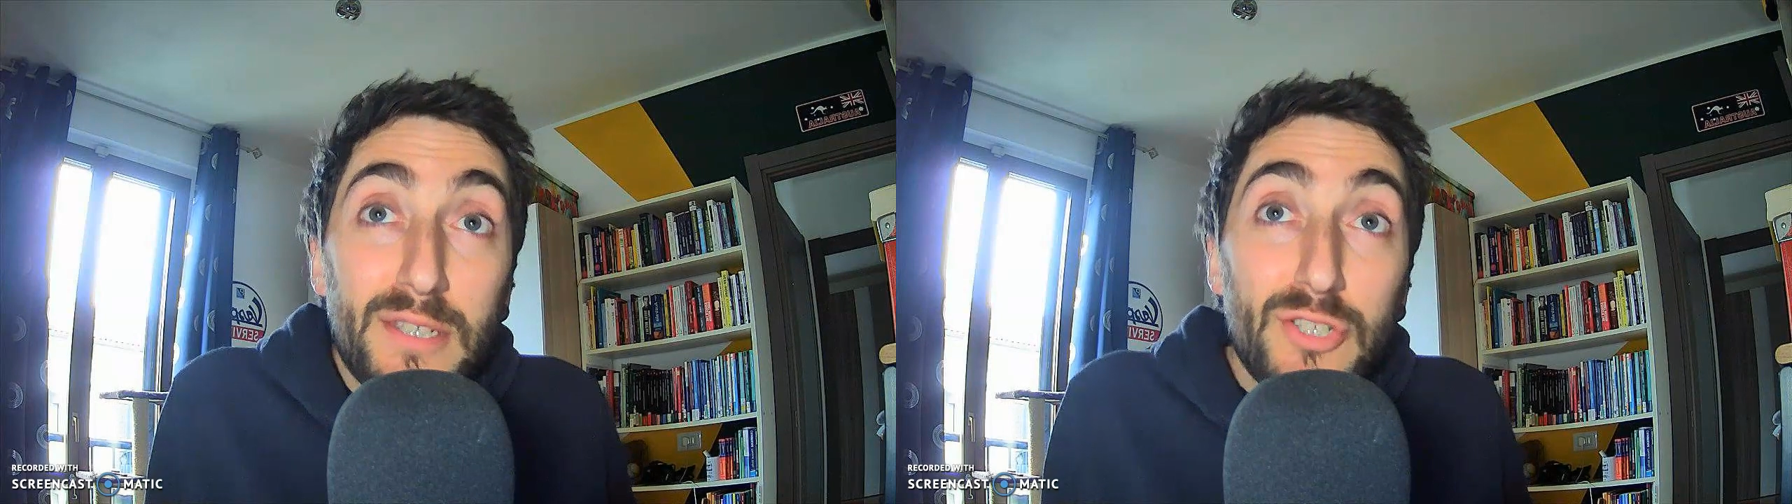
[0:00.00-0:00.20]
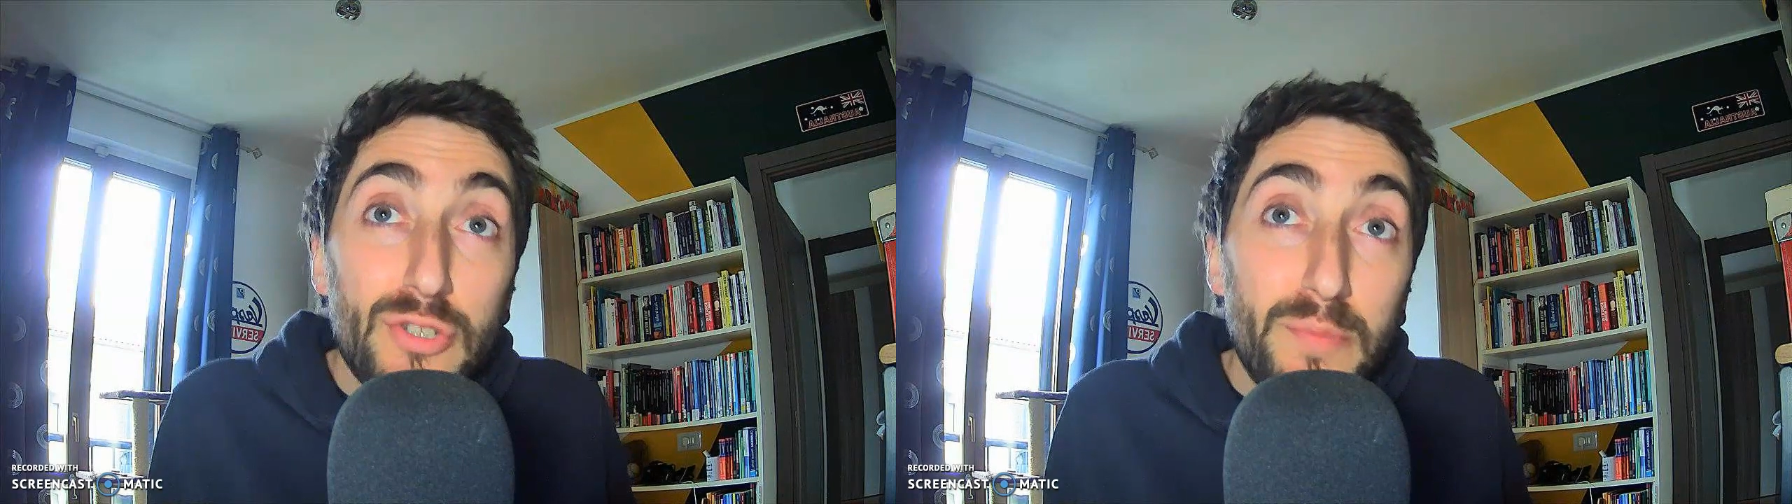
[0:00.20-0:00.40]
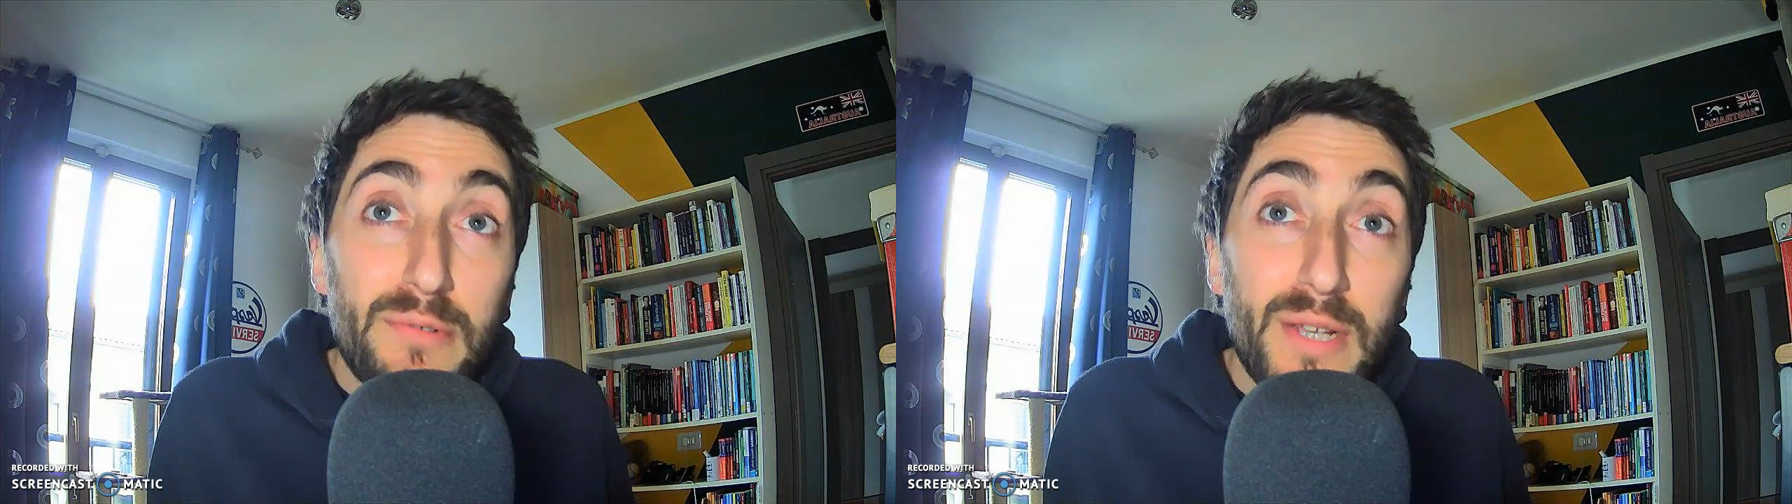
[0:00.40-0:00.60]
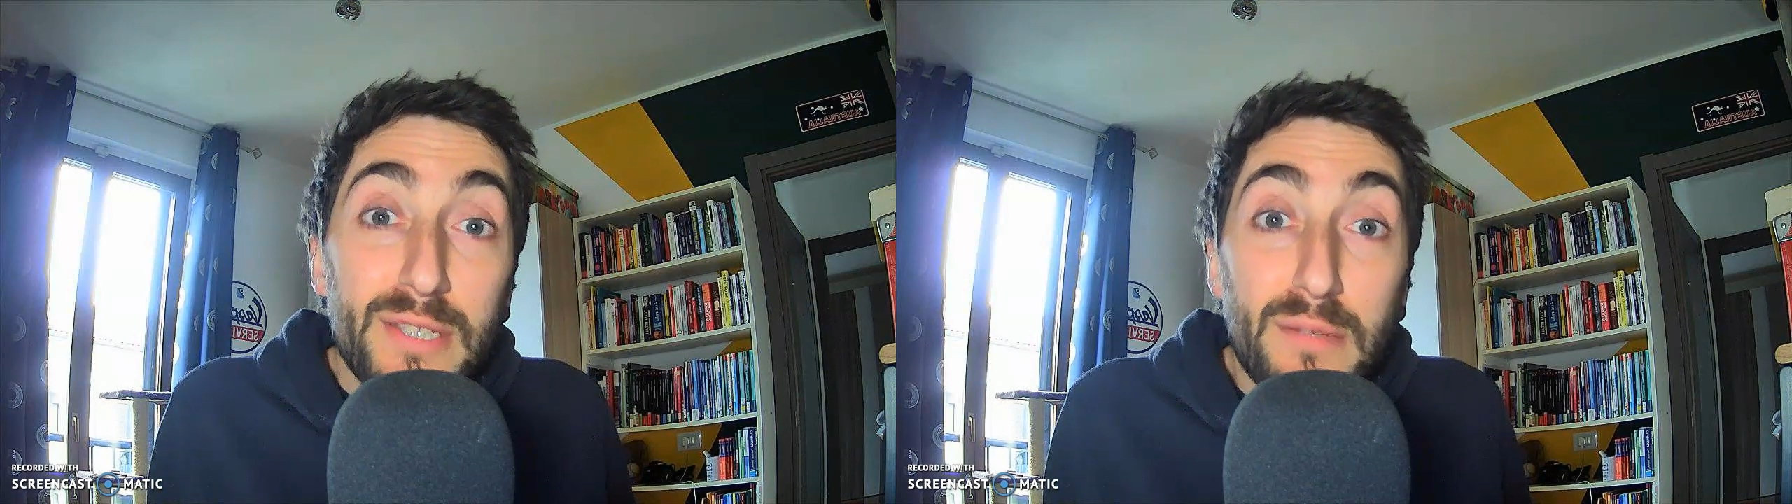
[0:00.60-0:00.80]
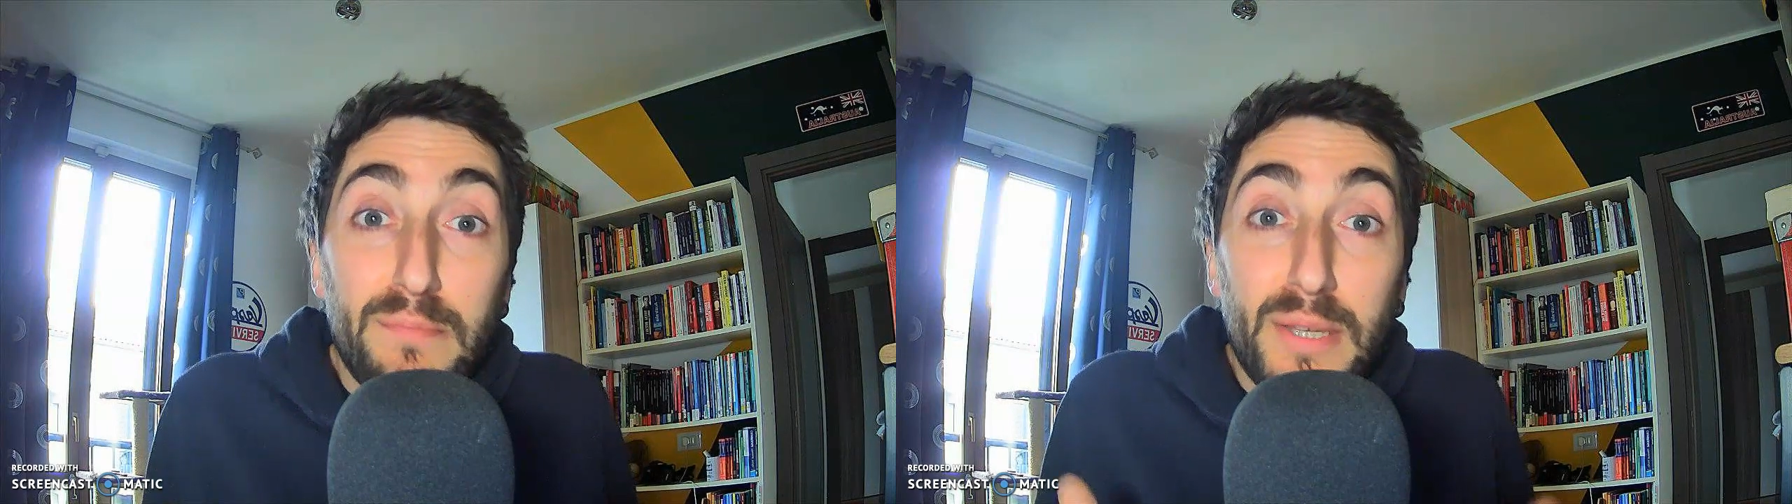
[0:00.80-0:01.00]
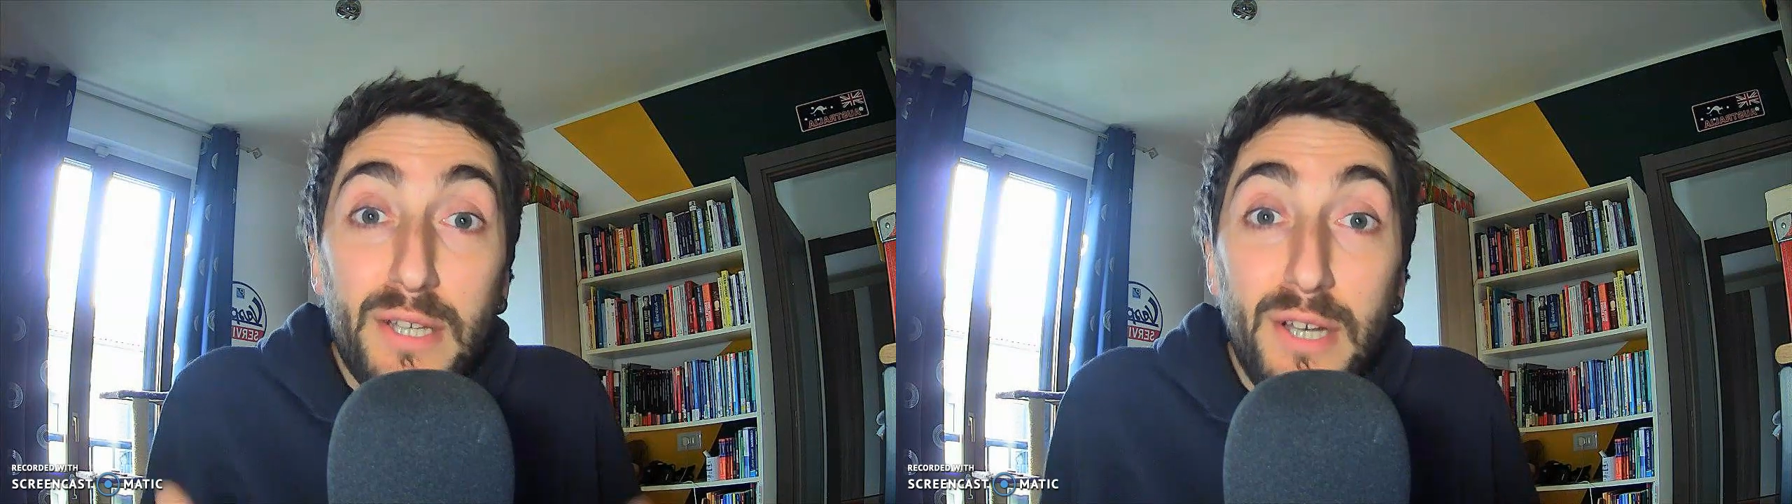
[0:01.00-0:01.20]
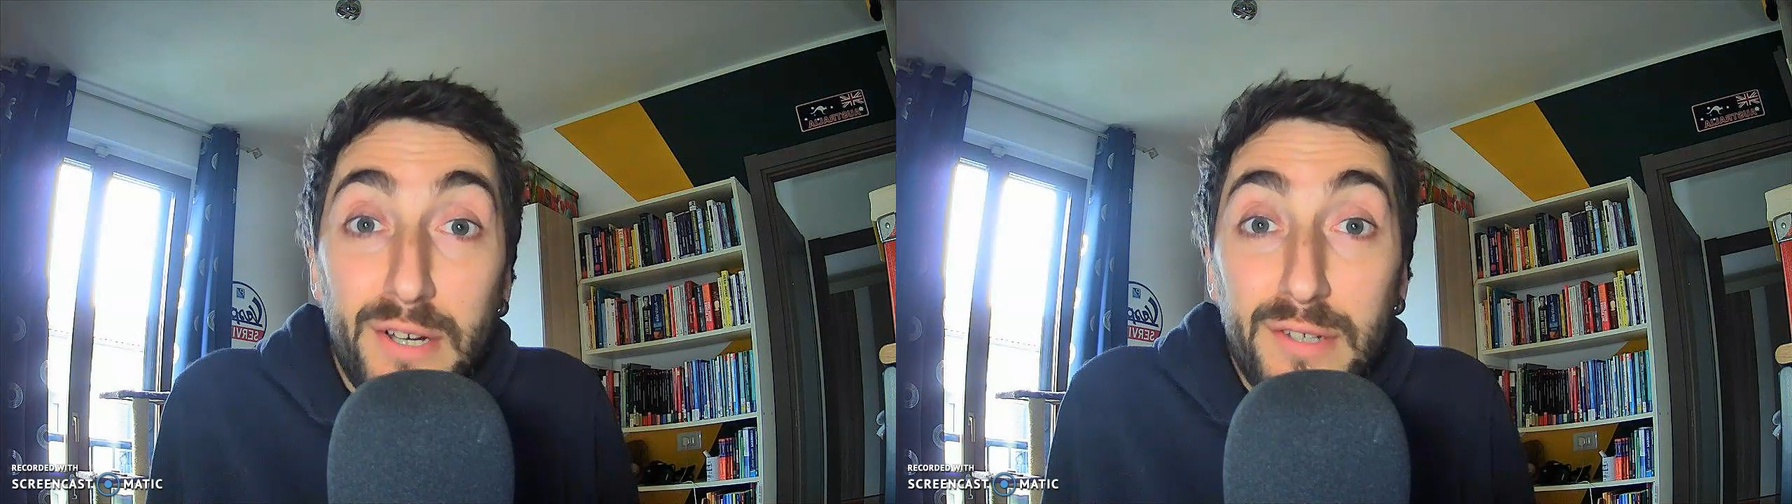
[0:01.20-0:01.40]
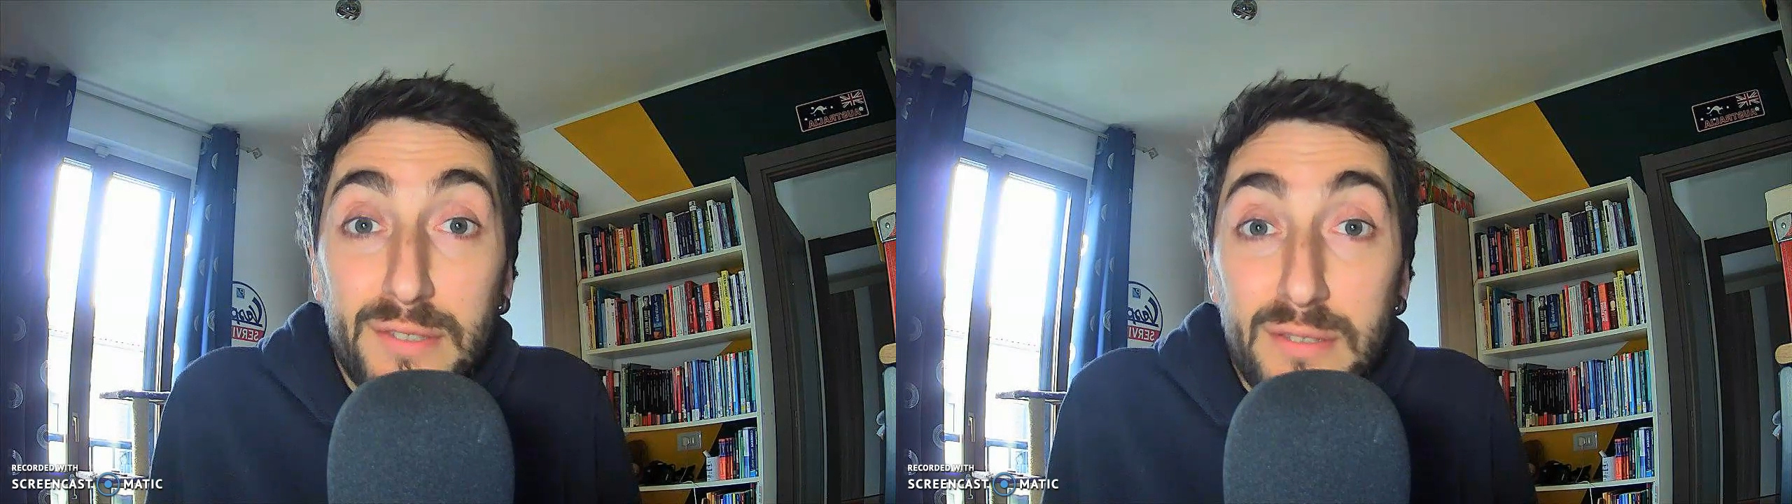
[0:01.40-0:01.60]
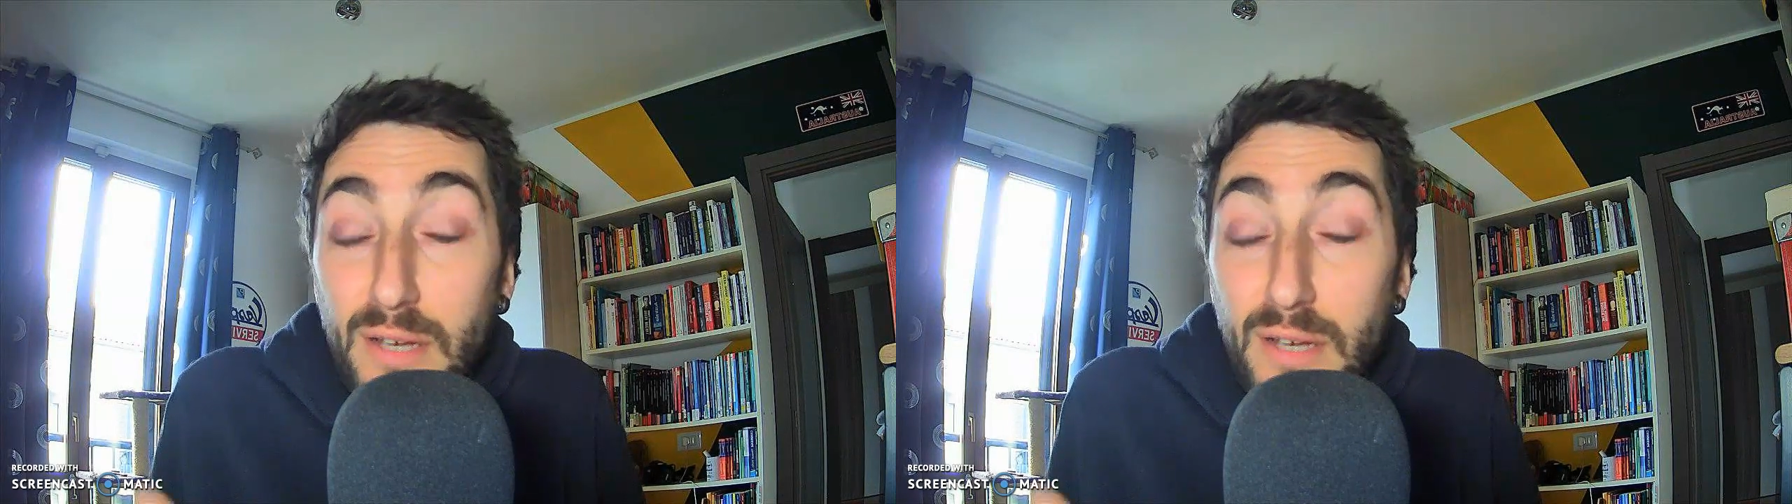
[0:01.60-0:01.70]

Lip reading: a stupid reason because